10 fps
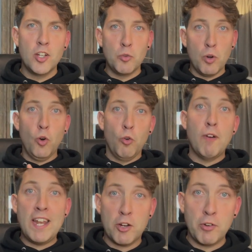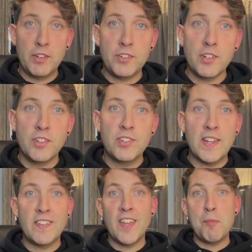who were already Christians
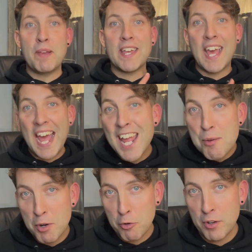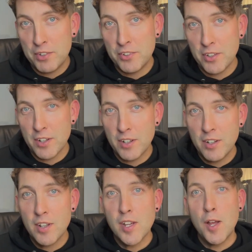said that they became a
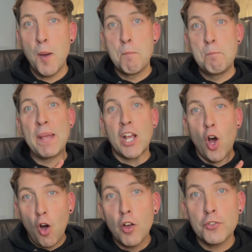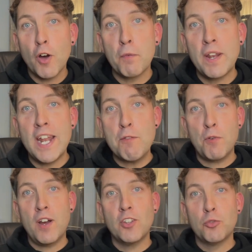Christian because of an
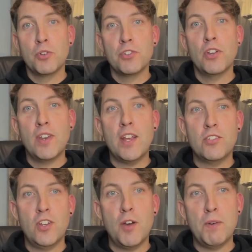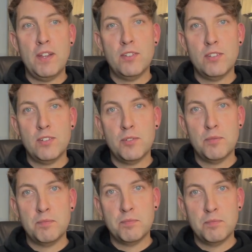invite to a Sunday service.
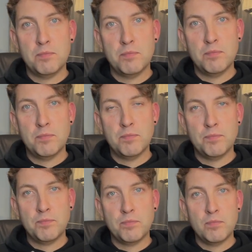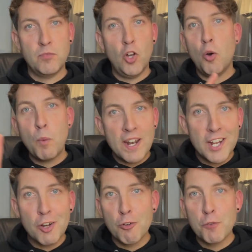Not a
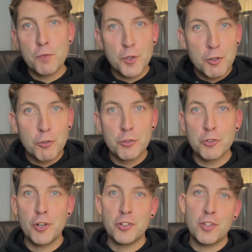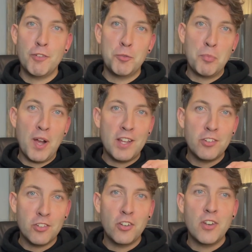wedding or a funeral church service, but a
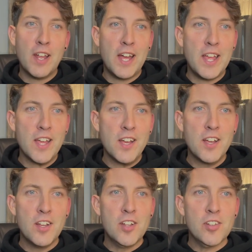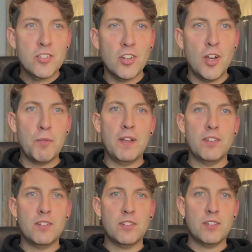Sunday
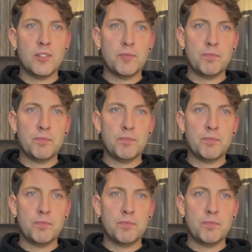service.